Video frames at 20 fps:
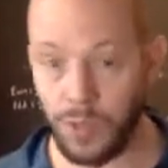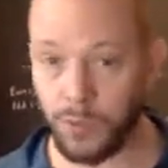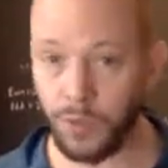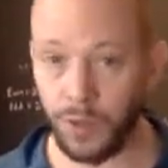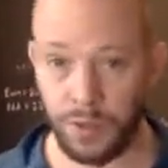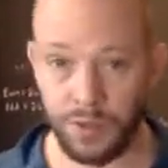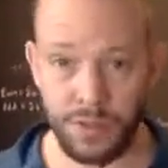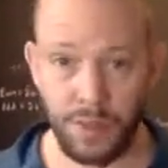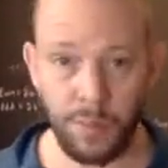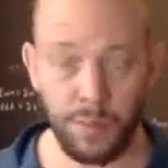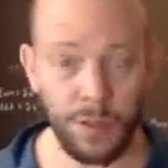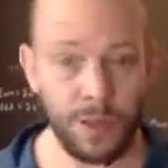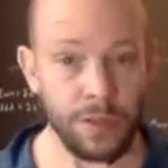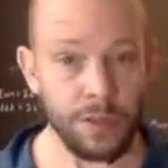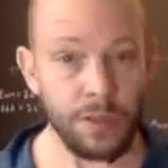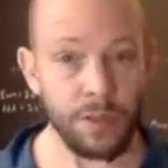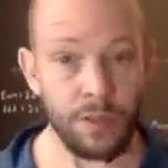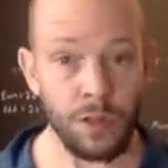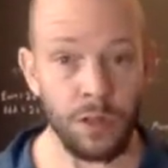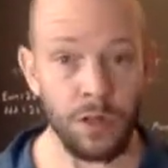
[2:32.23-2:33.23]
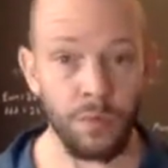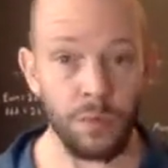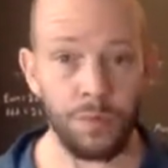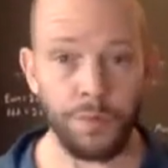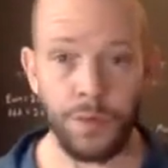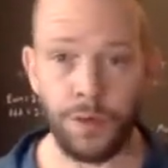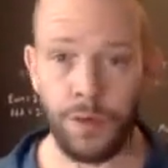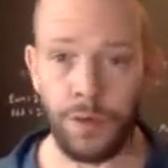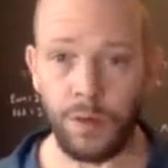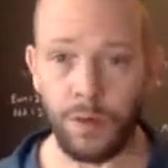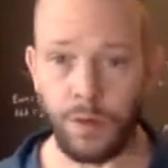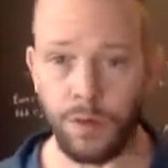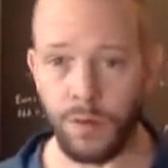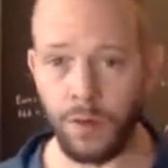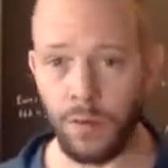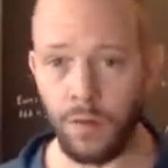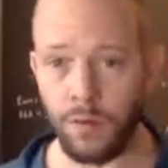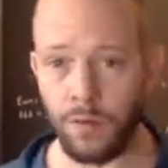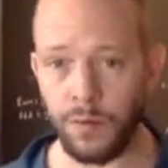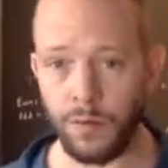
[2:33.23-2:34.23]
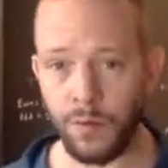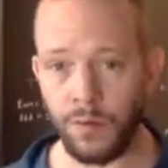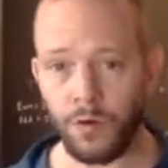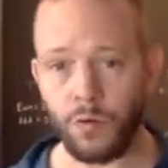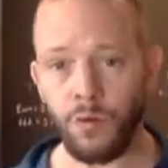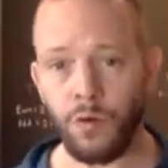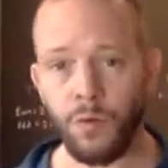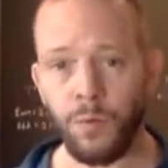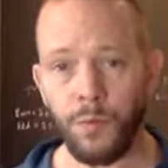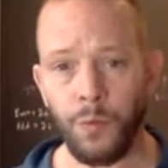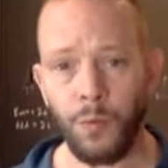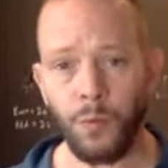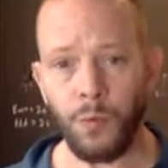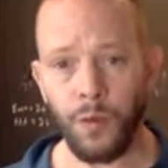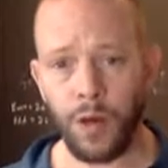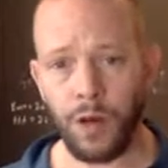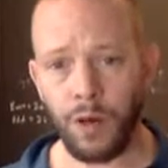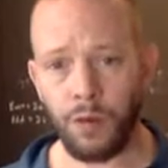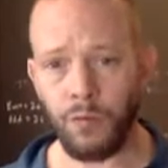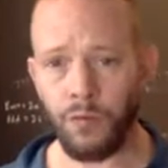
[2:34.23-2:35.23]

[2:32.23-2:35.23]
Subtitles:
I bring this up because, the group will want to